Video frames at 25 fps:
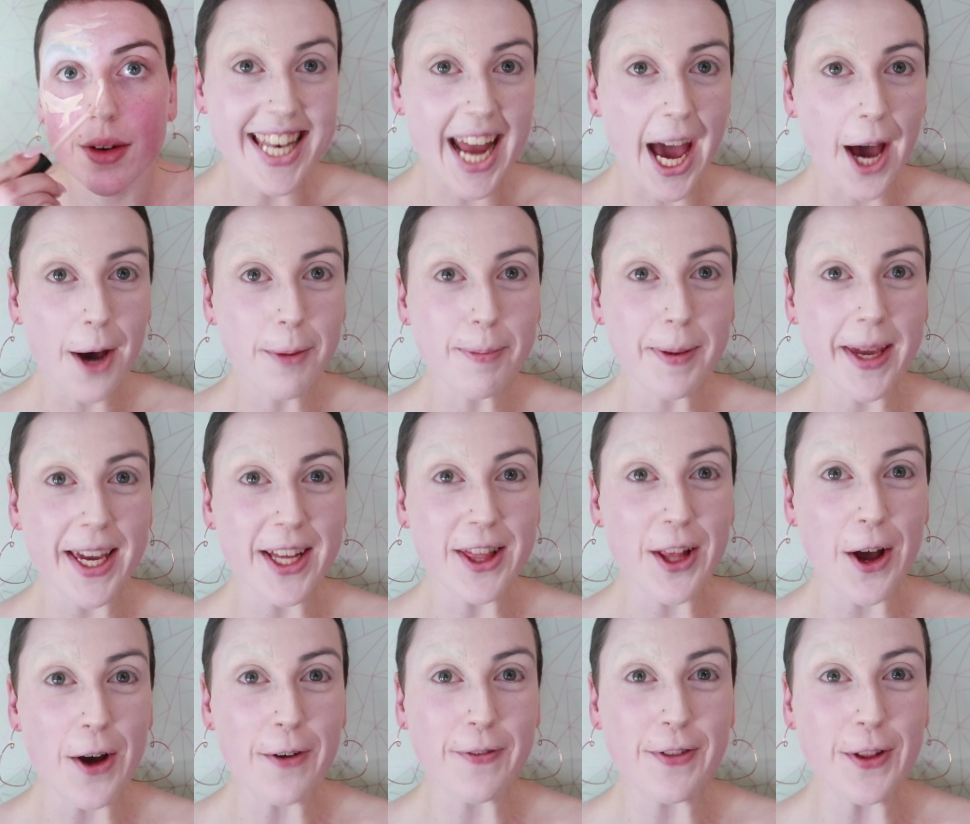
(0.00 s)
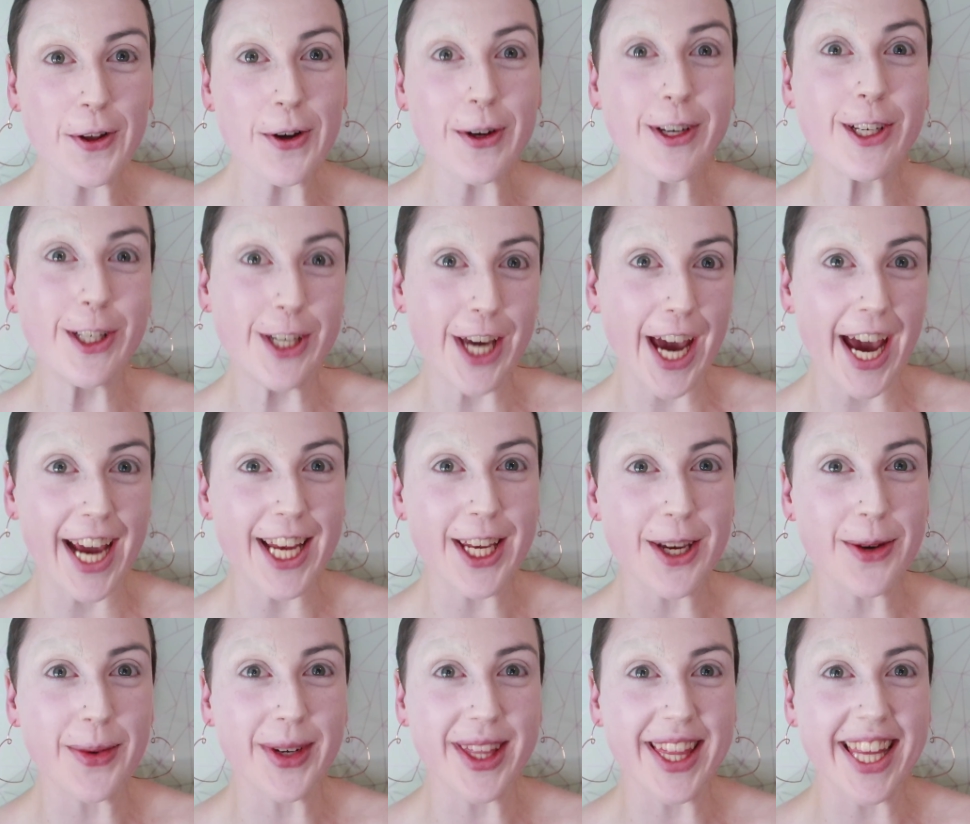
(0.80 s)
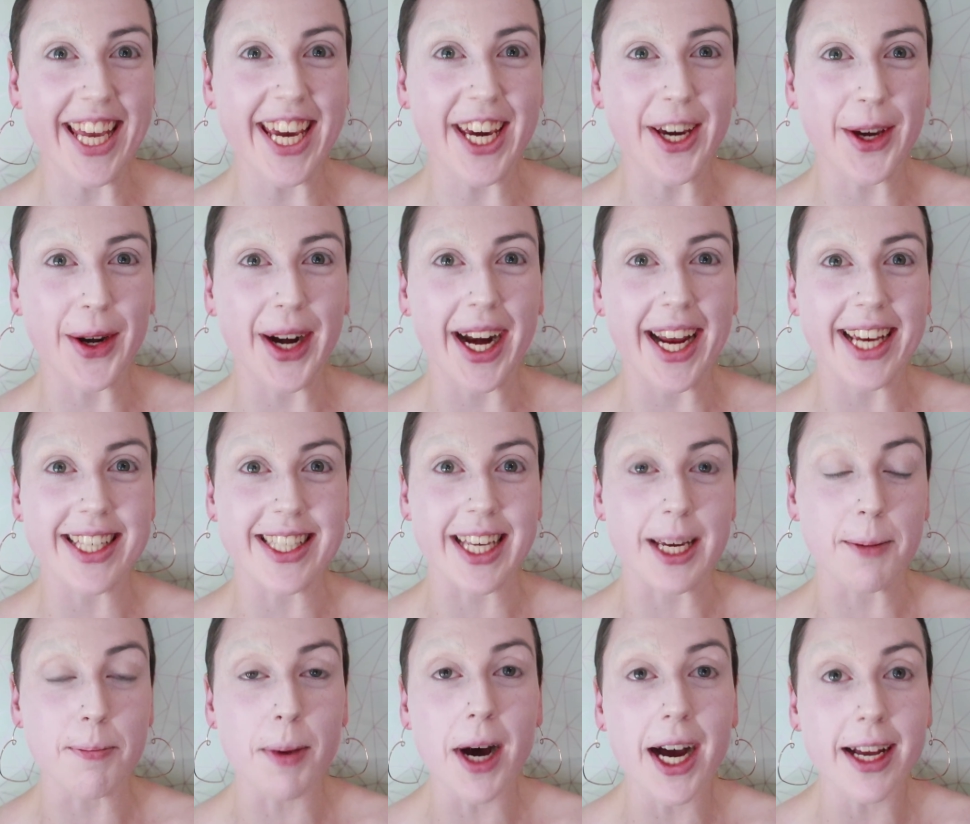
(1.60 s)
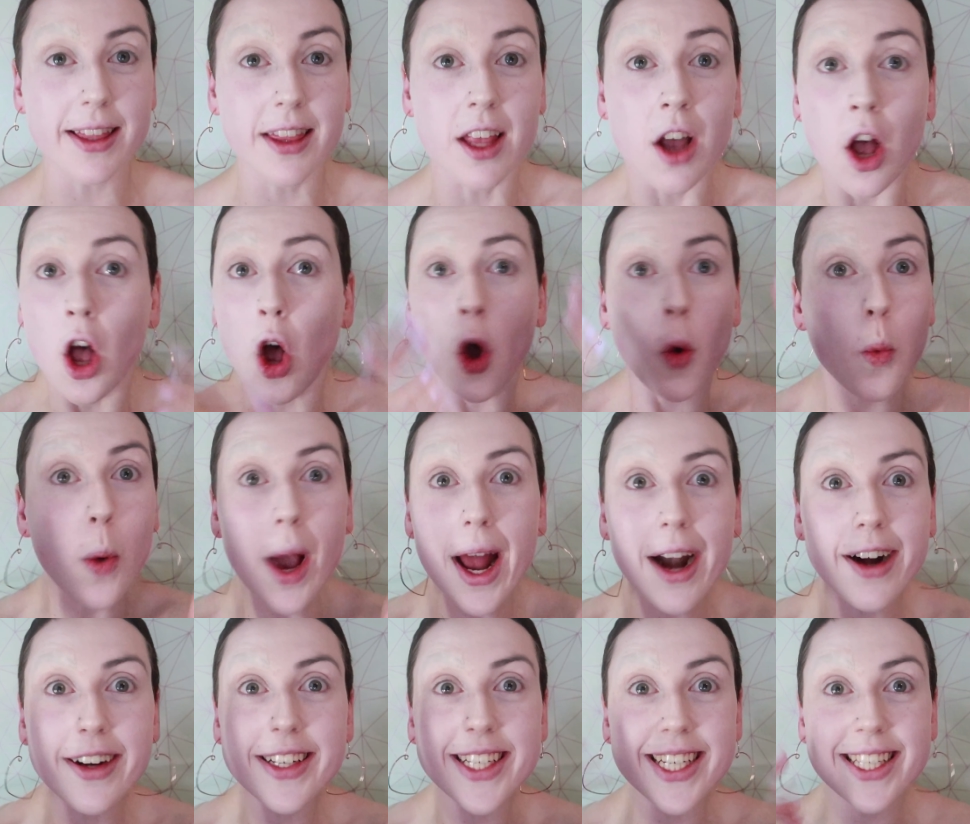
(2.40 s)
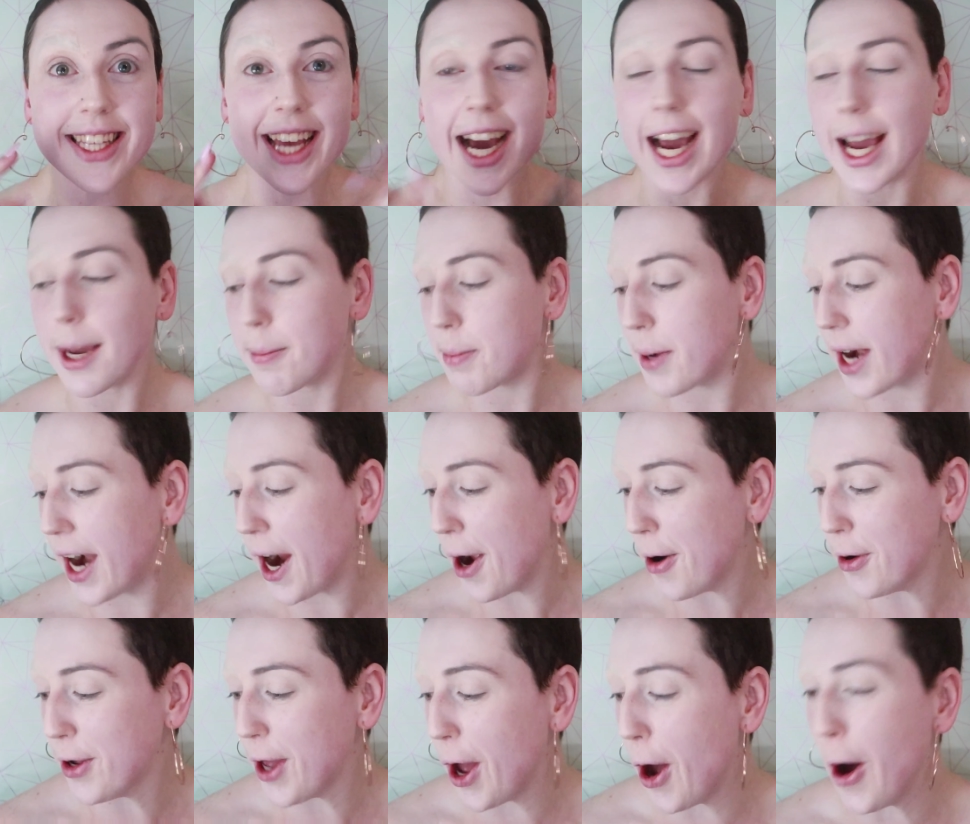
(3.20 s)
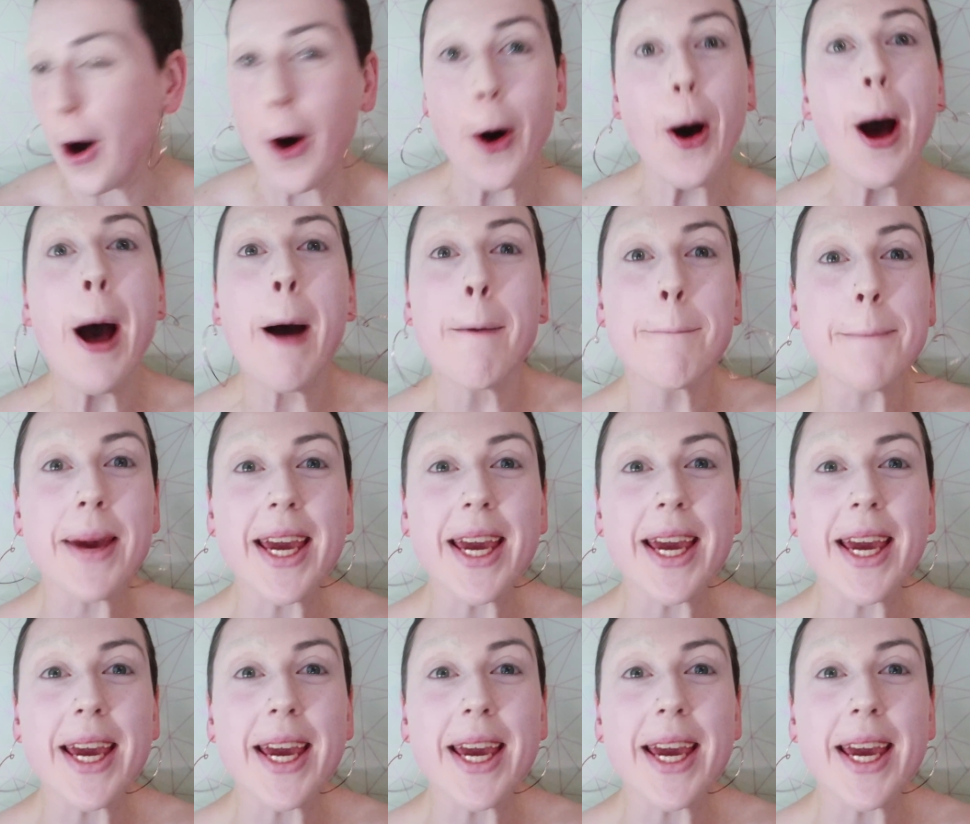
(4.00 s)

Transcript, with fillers: Now Piloff looked genuinely crazy, but where did Eyebrow go?